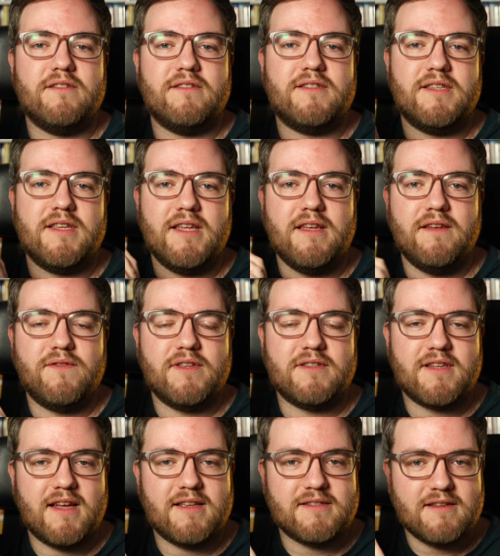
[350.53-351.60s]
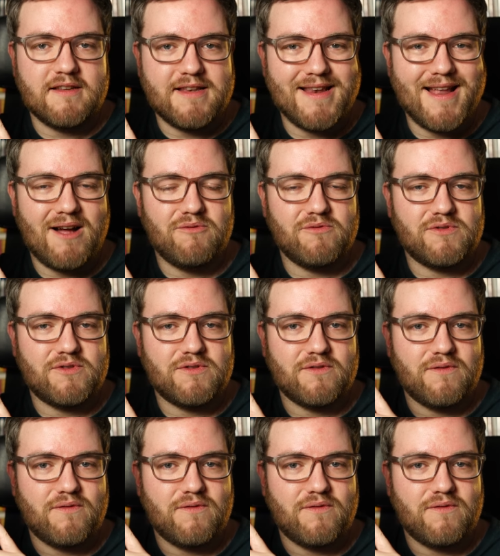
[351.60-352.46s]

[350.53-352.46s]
and see if this gets announced